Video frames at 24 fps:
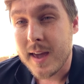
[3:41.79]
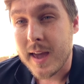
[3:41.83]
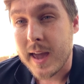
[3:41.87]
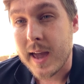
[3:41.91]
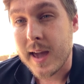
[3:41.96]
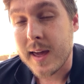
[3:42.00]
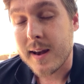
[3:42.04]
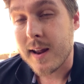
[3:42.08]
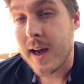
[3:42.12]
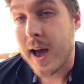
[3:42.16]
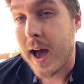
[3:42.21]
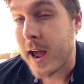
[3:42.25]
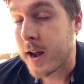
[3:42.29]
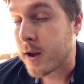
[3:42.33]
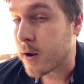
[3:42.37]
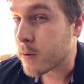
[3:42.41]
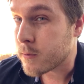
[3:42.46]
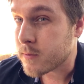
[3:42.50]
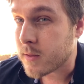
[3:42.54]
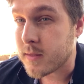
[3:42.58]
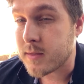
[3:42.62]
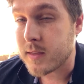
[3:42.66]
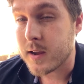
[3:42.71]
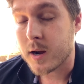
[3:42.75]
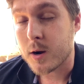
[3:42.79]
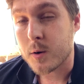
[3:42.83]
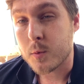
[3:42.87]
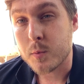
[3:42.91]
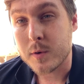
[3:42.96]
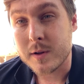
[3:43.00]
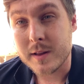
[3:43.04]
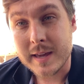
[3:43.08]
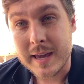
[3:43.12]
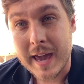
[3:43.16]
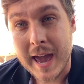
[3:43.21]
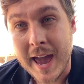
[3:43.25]
and I know that they are
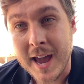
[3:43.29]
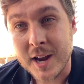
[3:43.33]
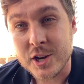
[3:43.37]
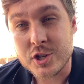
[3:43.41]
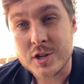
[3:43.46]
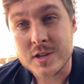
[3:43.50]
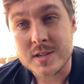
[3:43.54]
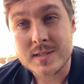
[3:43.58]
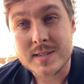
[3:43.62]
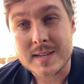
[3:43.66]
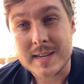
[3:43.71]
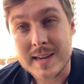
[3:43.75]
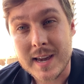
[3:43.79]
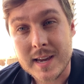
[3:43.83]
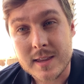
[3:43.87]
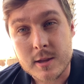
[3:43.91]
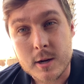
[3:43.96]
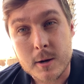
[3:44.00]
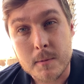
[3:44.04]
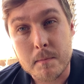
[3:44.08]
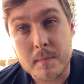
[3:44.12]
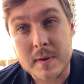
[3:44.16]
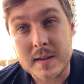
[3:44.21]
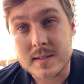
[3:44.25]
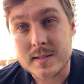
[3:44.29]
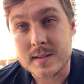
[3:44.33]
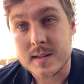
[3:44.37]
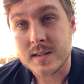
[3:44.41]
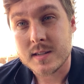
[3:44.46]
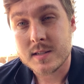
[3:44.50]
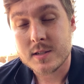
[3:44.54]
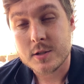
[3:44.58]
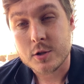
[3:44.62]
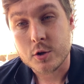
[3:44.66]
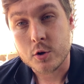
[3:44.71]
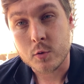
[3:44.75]
really anxious to get their
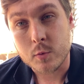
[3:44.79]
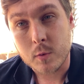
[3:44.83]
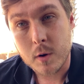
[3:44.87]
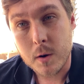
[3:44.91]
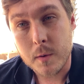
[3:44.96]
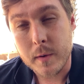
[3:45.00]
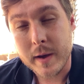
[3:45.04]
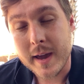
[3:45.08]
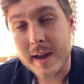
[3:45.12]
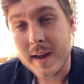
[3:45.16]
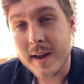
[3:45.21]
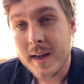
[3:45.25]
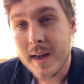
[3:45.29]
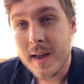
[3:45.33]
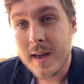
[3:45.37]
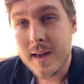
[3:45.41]
business growing,